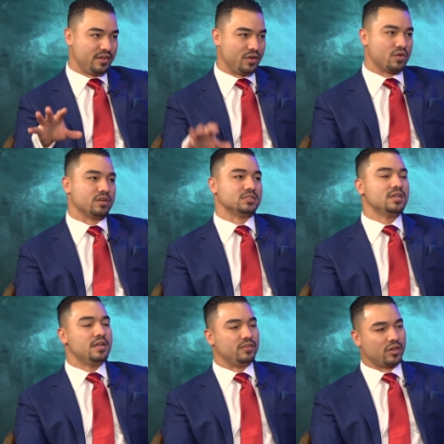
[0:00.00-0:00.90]
because
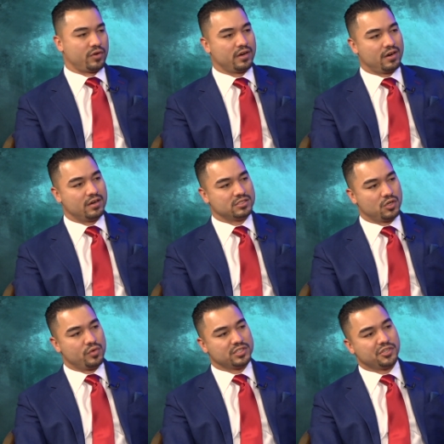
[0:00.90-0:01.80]
the credit cards
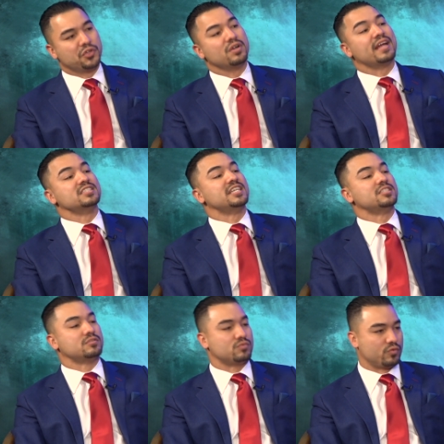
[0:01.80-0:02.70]
go into
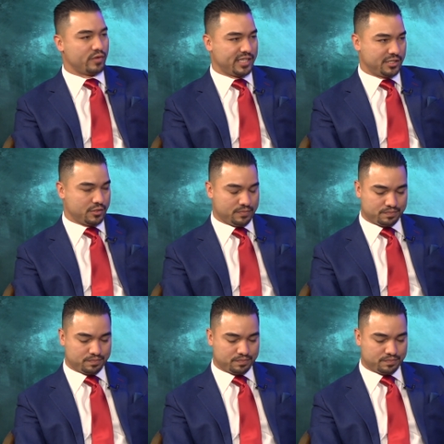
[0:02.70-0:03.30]
utilization ratio.